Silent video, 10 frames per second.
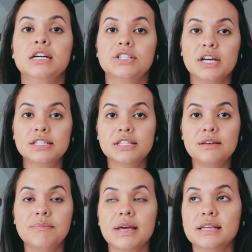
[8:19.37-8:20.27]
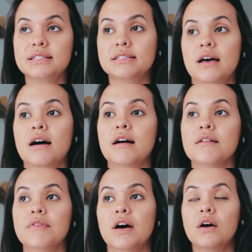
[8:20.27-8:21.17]
Just the mix
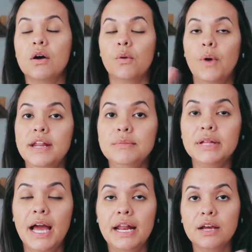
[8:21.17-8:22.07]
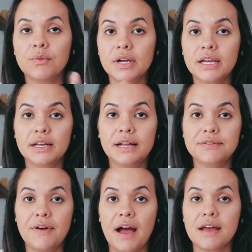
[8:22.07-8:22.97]
of wedding planning, working a nine to
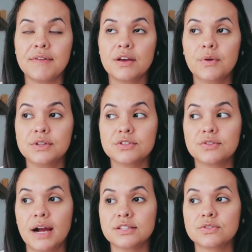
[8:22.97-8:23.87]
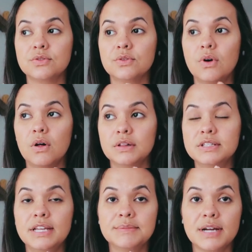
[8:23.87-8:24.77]
five, and going to grad school all at the
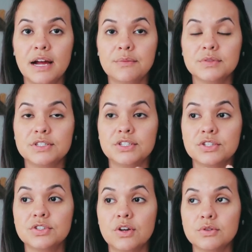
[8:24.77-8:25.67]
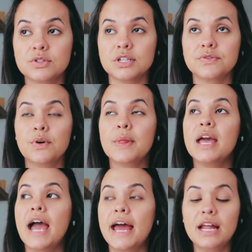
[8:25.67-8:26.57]
same time was just so stressful.
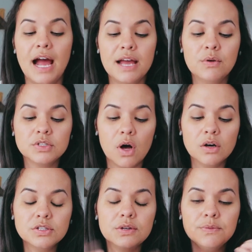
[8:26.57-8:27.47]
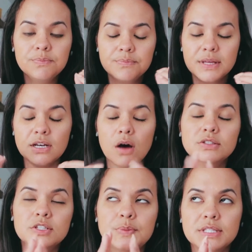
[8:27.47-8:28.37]
And it, it was also, it
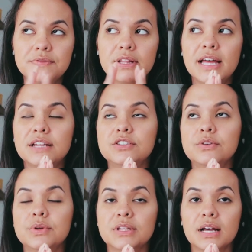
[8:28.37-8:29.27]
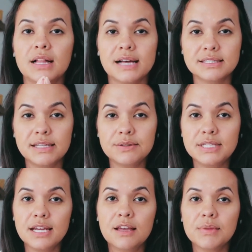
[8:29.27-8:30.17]
also specifically had to do with the classes I was
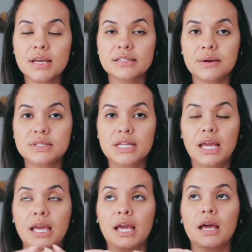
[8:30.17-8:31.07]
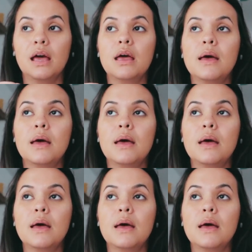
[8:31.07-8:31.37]
taking because I was taking